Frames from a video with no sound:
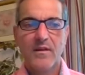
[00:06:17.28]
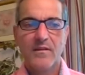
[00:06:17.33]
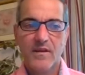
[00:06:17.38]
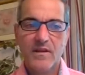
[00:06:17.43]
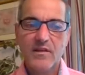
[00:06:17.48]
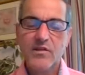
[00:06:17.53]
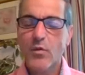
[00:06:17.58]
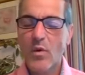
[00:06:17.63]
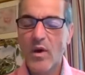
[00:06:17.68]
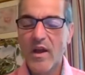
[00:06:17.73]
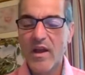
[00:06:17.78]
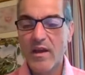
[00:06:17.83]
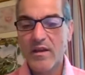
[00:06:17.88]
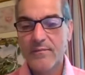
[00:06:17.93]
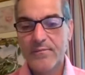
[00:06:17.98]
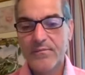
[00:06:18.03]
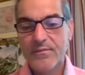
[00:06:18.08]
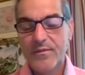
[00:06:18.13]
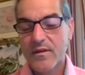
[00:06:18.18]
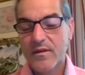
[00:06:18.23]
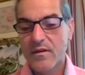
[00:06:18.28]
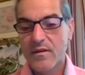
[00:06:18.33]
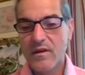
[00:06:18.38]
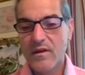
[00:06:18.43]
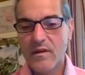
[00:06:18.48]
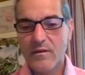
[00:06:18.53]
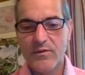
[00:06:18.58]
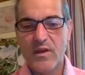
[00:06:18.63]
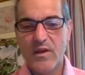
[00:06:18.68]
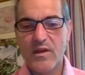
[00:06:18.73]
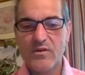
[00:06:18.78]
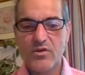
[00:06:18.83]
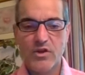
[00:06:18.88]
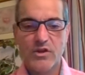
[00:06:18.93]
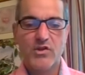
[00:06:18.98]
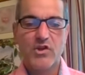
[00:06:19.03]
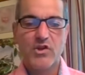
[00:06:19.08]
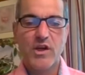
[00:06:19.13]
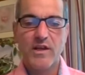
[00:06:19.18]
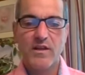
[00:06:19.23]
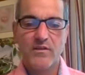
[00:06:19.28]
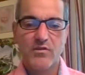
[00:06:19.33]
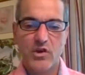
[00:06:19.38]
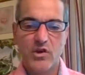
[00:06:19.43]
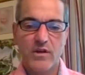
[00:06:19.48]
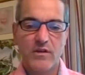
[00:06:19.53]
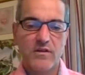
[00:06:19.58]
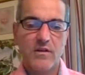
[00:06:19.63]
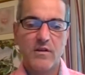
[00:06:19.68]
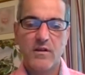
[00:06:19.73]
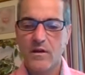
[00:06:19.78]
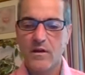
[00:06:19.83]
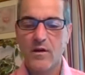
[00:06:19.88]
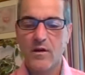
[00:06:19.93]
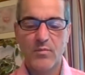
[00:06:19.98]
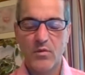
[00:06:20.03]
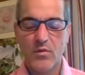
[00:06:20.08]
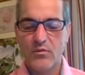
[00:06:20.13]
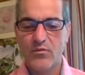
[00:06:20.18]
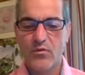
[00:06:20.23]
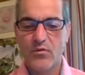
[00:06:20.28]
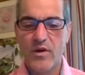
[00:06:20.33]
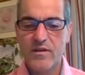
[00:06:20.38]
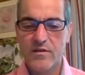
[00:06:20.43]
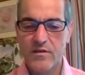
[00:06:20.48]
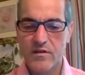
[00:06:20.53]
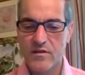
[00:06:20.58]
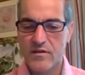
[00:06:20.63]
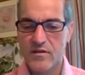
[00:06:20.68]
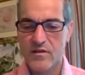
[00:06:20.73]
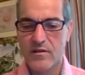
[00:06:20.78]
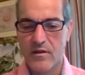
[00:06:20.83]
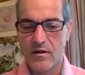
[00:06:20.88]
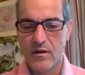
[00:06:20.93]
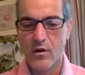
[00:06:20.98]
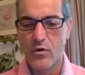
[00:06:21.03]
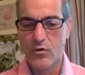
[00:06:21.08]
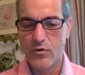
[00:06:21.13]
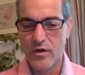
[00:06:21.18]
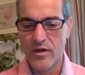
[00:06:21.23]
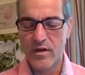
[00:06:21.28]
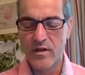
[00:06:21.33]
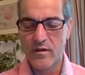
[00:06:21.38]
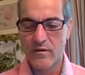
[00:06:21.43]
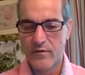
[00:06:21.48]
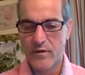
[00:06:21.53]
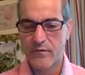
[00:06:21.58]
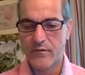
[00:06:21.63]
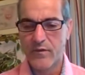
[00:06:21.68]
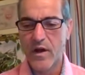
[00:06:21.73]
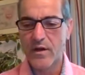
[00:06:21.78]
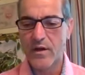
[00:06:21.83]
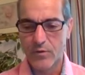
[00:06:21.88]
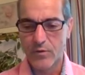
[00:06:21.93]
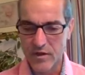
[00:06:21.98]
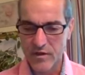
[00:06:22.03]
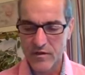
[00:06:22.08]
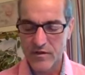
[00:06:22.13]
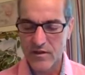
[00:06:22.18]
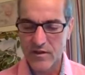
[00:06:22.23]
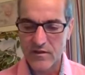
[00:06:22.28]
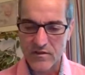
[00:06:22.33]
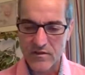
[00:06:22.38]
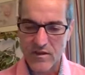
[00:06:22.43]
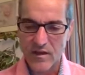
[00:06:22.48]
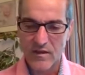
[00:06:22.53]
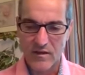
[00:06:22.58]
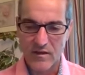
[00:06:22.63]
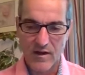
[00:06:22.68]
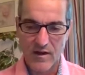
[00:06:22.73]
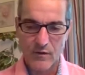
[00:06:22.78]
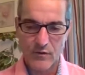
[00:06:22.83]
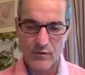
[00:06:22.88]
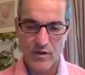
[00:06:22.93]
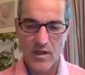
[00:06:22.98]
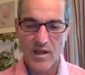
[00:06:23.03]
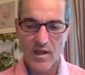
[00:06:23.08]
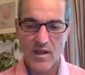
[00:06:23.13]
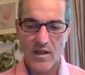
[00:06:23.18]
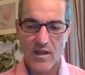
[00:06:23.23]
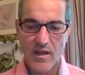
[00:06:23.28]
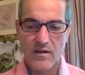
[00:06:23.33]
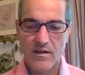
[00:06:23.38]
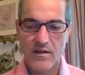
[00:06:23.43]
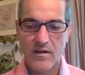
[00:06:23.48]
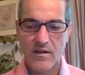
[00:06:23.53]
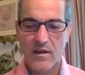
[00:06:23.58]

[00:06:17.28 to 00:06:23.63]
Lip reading: This way, if they just change a couple phrases in the coding of the virus and send it out again,